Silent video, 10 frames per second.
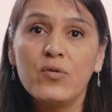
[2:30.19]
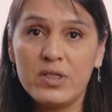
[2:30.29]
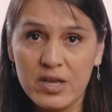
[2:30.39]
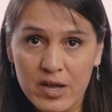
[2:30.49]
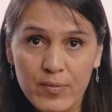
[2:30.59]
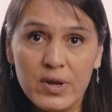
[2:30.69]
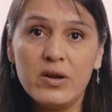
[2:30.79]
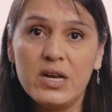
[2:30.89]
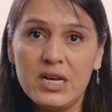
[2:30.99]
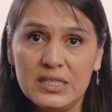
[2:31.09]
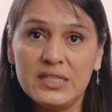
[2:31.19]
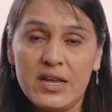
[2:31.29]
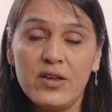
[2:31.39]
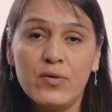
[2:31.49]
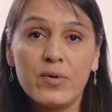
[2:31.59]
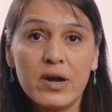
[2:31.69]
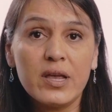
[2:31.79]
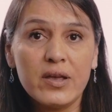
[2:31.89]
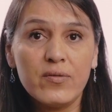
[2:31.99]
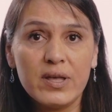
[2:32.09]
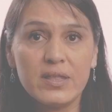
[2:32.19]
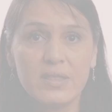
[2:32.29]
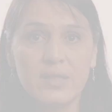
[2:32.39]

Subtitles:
with the communities that you're working with.